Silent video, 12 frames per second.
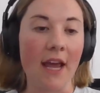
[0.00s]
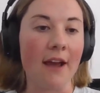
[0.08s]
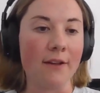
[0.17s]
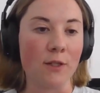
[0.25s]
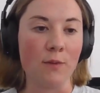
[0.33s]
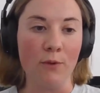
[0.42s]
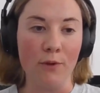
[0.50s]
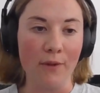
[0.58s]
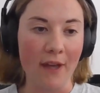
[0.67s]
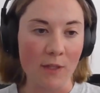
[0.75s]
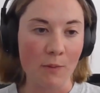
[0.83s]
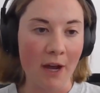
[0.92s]
as smooth
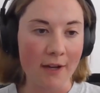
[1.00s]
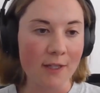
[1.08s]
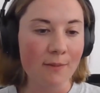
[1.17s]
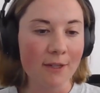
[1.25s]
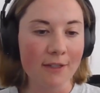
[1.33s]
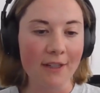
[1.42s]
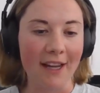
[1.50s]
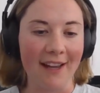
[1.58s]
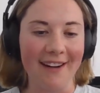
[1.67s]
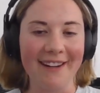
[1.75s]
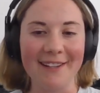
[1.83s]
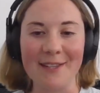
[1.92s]
as possible
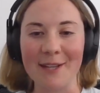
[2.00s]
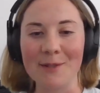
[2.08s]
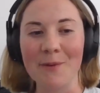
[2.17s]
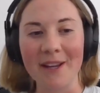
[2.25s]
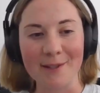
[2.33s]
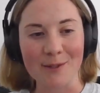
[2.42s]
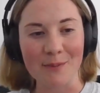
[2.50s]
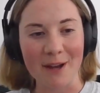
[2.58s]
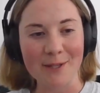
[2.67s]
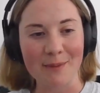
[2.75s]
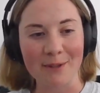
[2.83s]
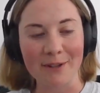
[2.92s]
and is as quick as
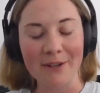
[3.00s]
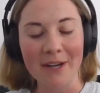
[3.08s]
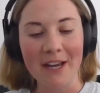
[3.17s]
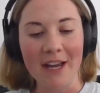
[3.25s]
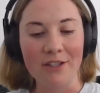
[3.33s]
possible,